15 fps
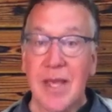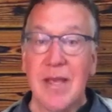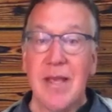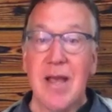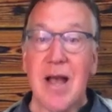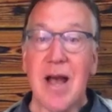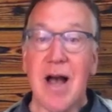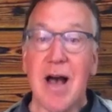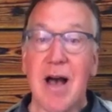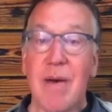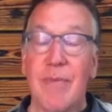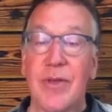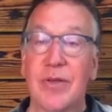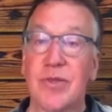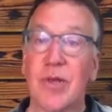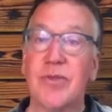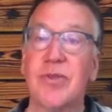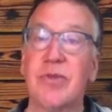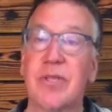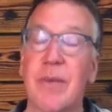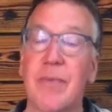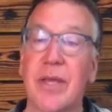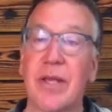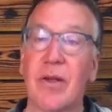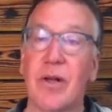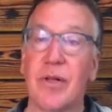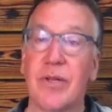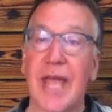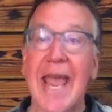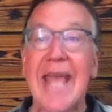Um, there's also something
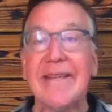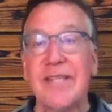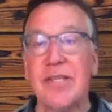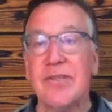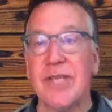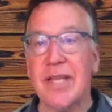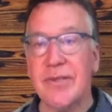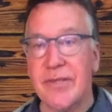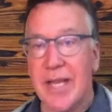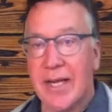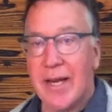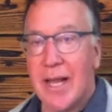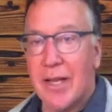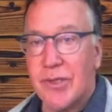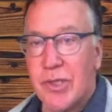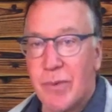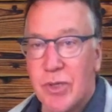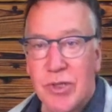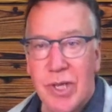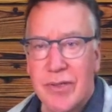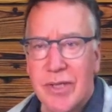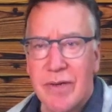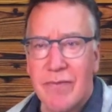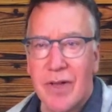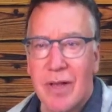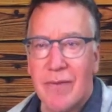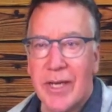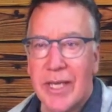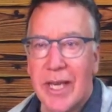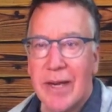called antisense technology, which doesn't
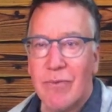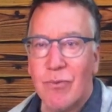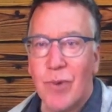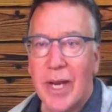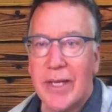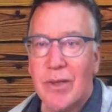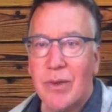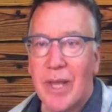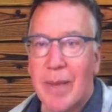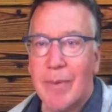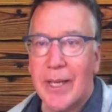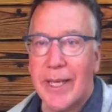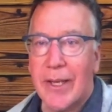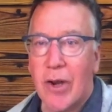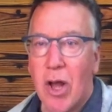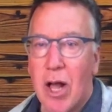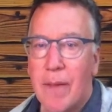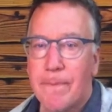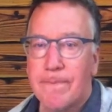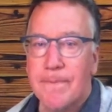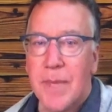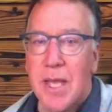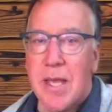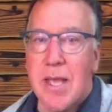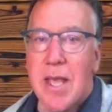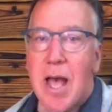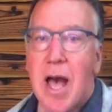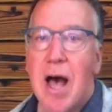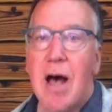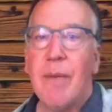involve any kind of radio labeling at all.
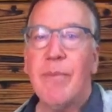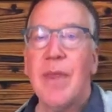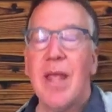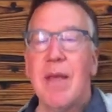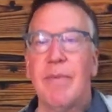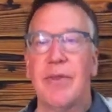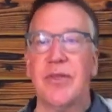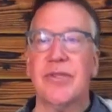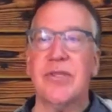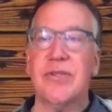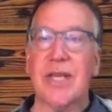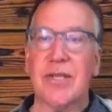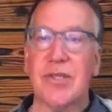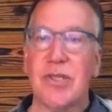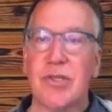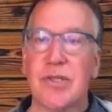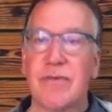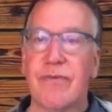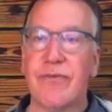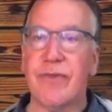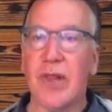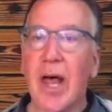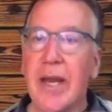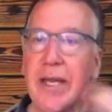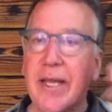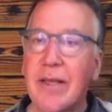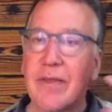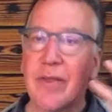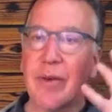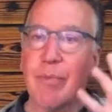Um, but this is actually just
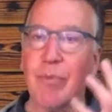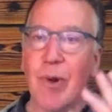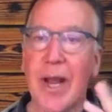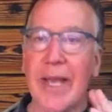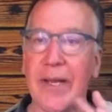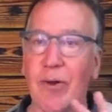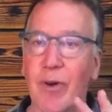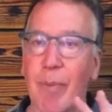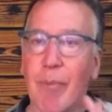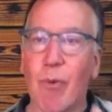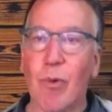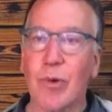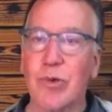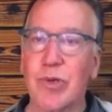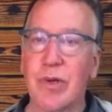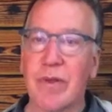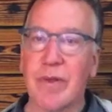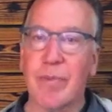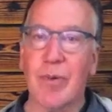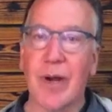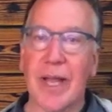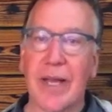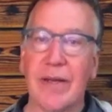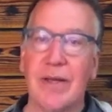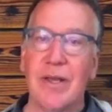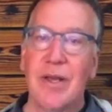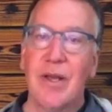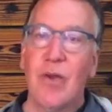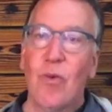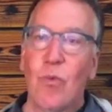flooding the brain or a portion of the brain
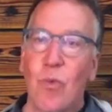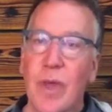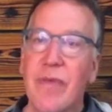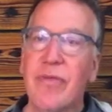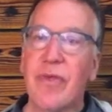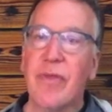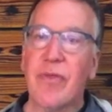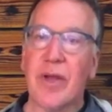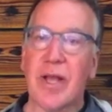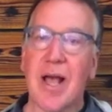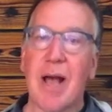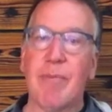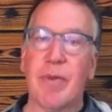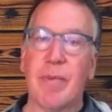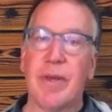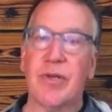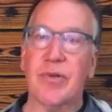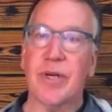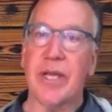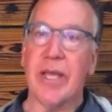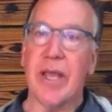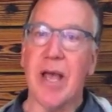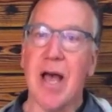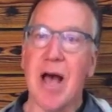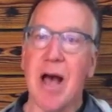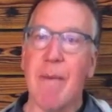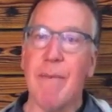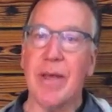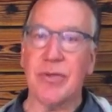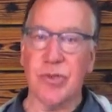with the complementary uh,
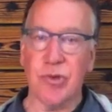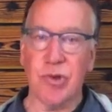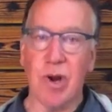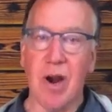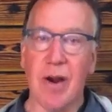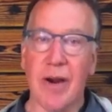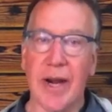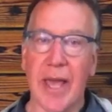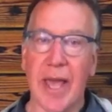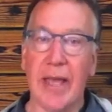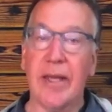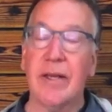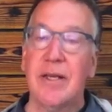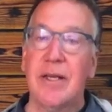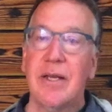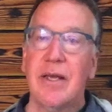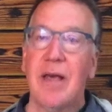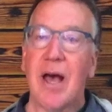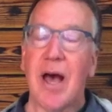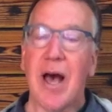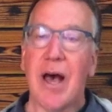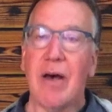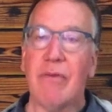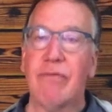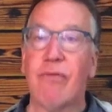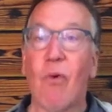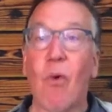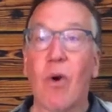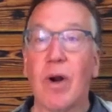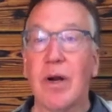messenger RNA uh,
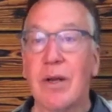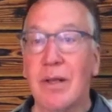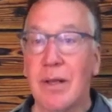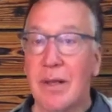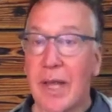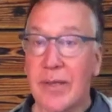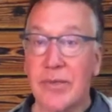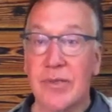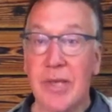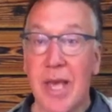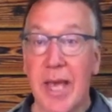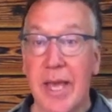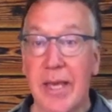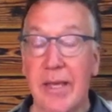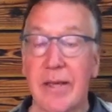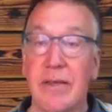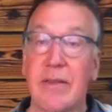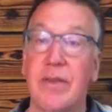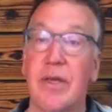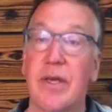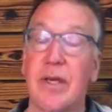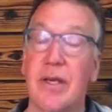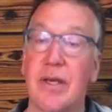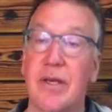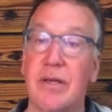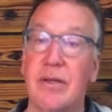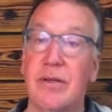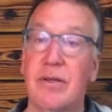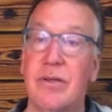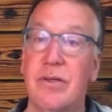for, let's say,
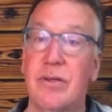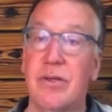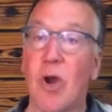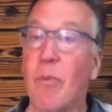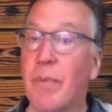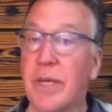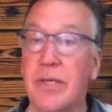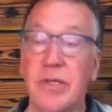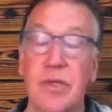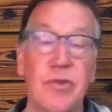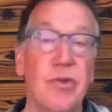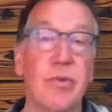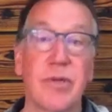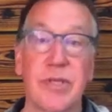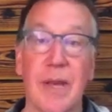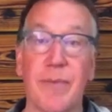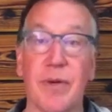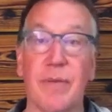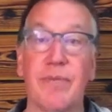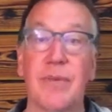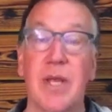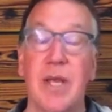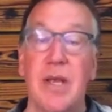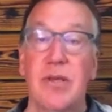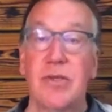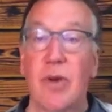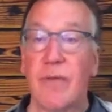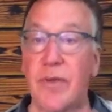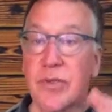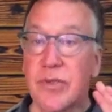the dopamine D2 receptor.
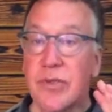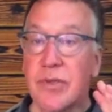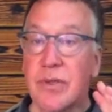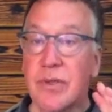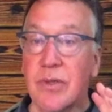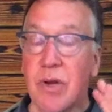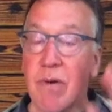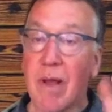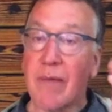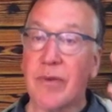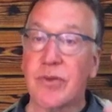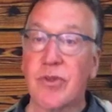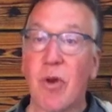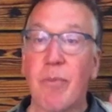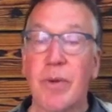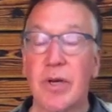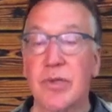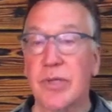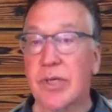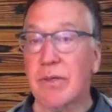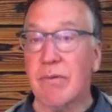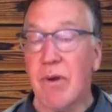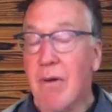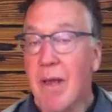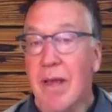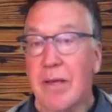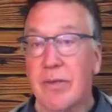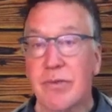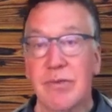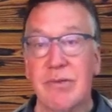So this neuron, this dopaminergic neuron
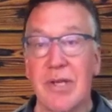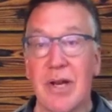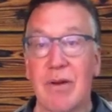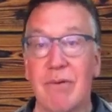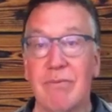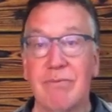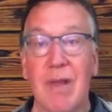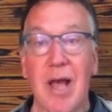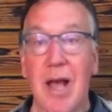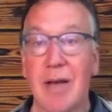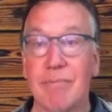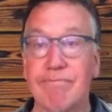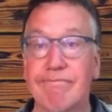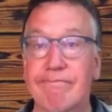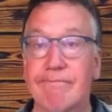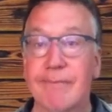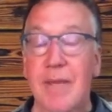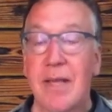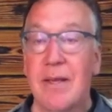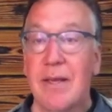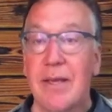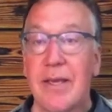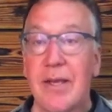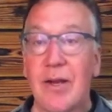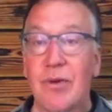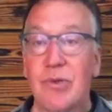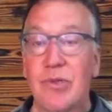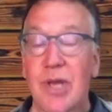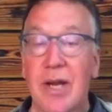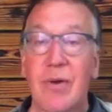is, you know, um, you know,
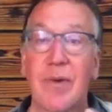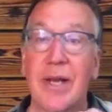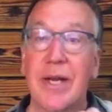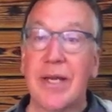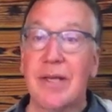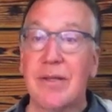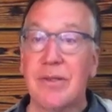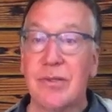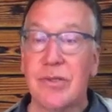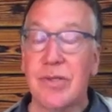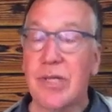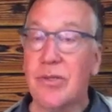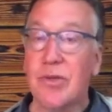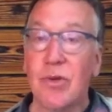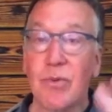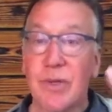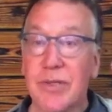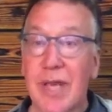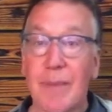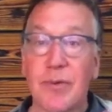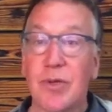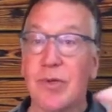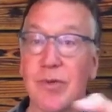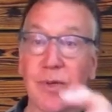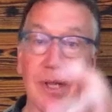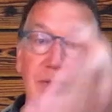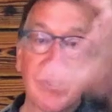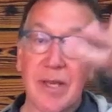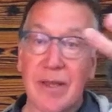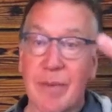generating D2 receptors, or
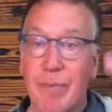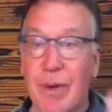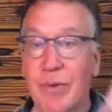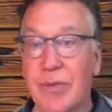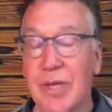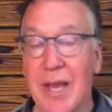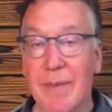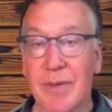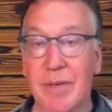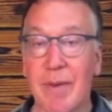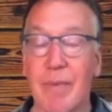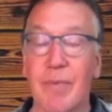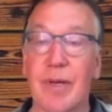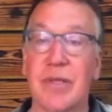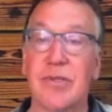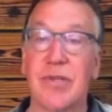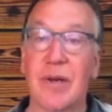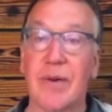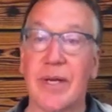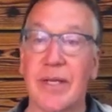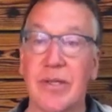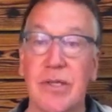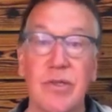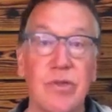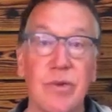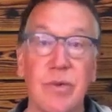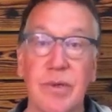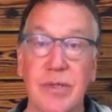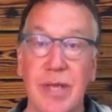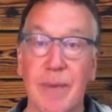let's say the postsynaptic membrane is generating D2
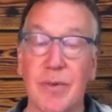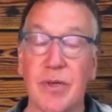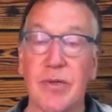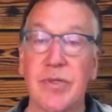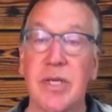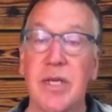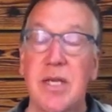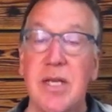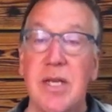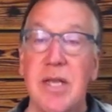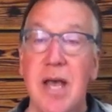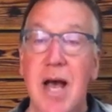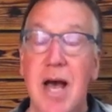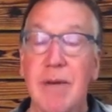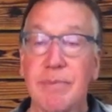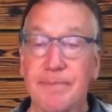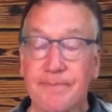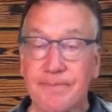receptors. Um,